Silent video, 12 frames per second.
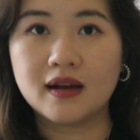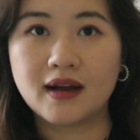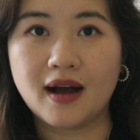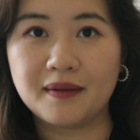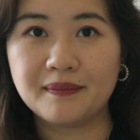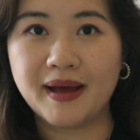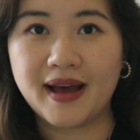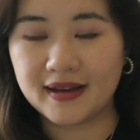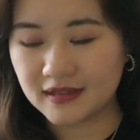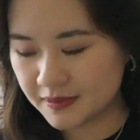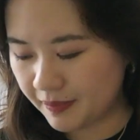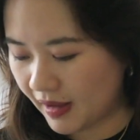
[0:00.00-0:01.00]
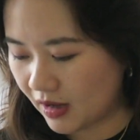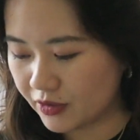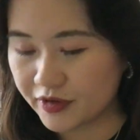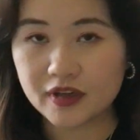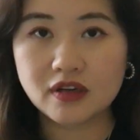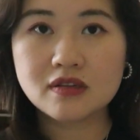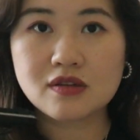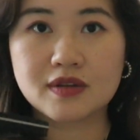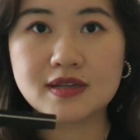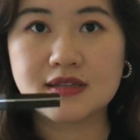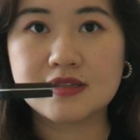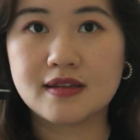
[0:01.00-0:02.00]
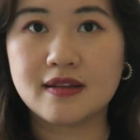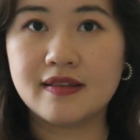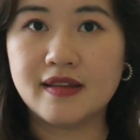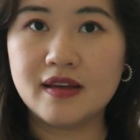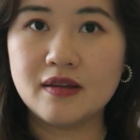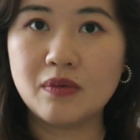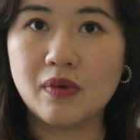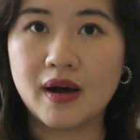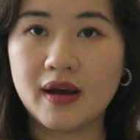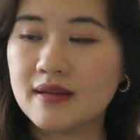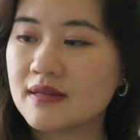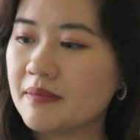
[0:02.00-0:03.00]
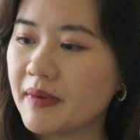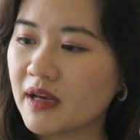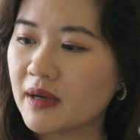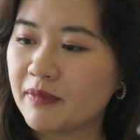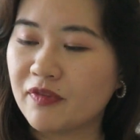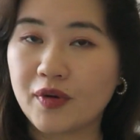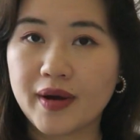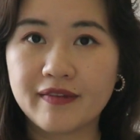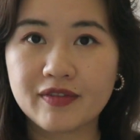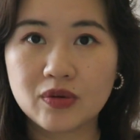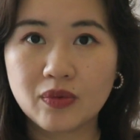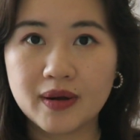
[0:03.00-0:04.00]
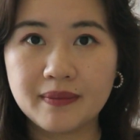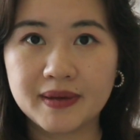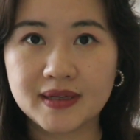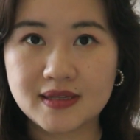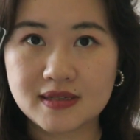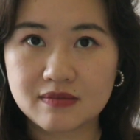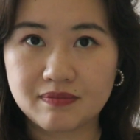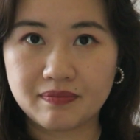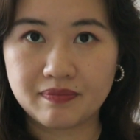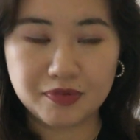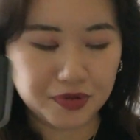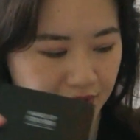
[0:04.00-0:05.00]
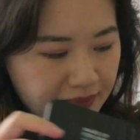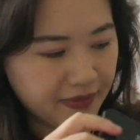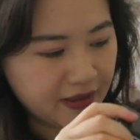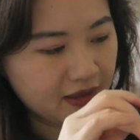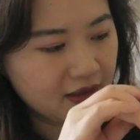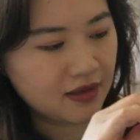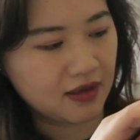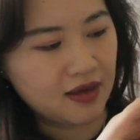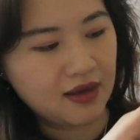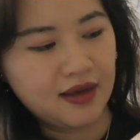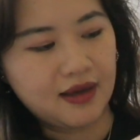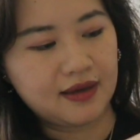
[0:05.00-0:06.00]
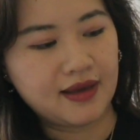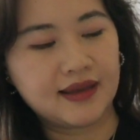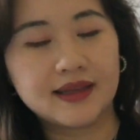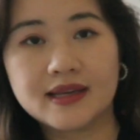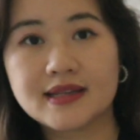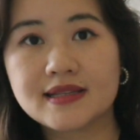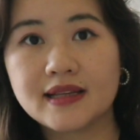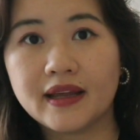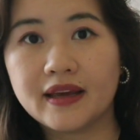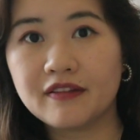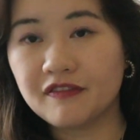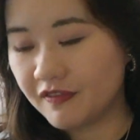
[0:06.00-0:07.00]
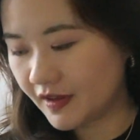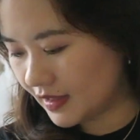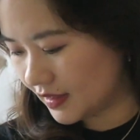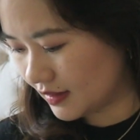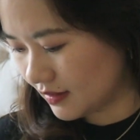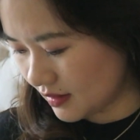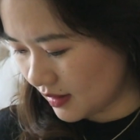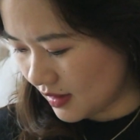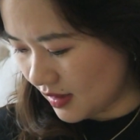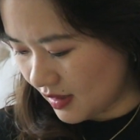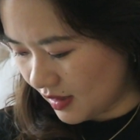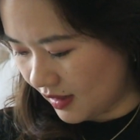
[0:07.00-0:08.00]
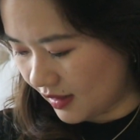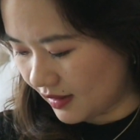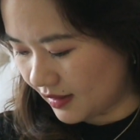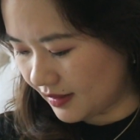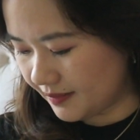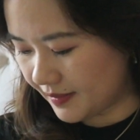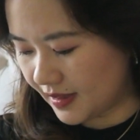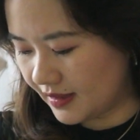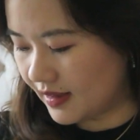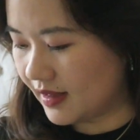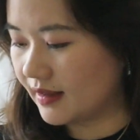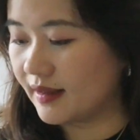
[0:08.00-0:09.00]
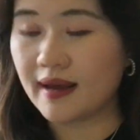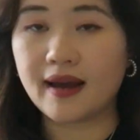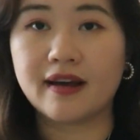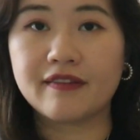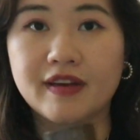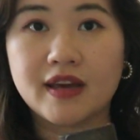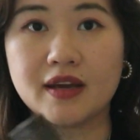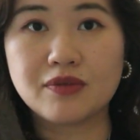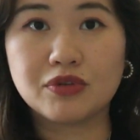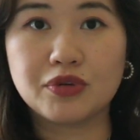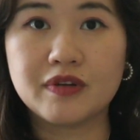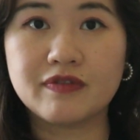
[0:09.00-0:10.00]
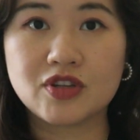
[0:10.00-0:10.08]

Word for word: compact powder. So this is a thin one, it's a Makeup Forever one, but it's pretty big. It can easily fit in. Um, and then I have a Louis